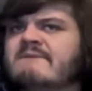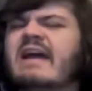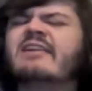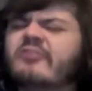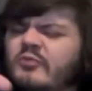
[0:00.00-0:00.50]

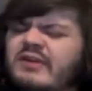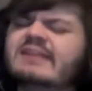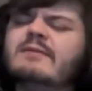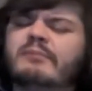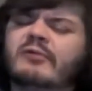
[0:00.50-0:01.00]
And it's a
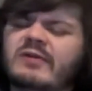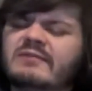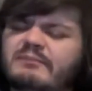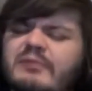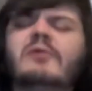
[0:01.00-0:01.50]
really
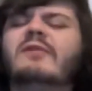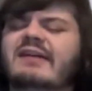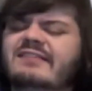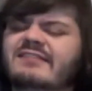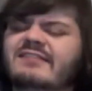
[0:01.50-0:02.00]
important
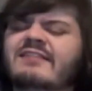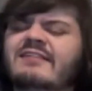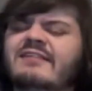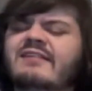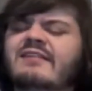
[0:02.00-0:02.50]
point
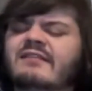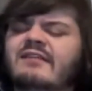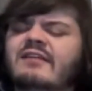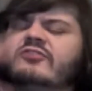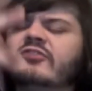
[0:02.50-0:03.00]

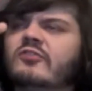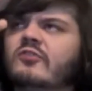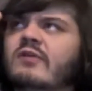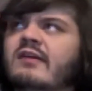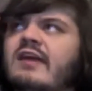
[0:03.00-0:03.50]

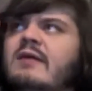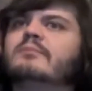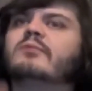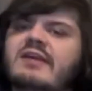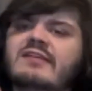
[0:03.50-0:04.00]
to
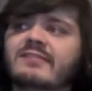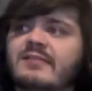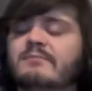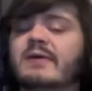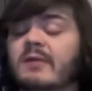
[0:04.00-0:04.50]
embrace the
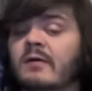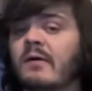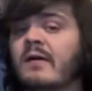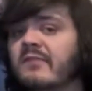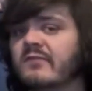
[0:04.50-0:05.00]
biblical
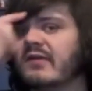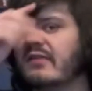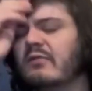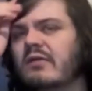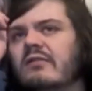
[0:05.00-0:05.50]
history of
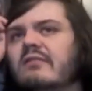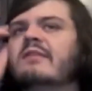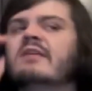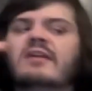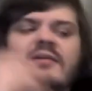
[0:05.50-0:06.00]
the world,
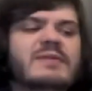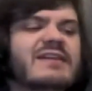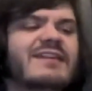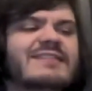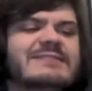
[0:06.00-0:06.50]

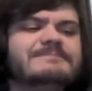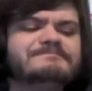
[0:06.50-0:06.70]
because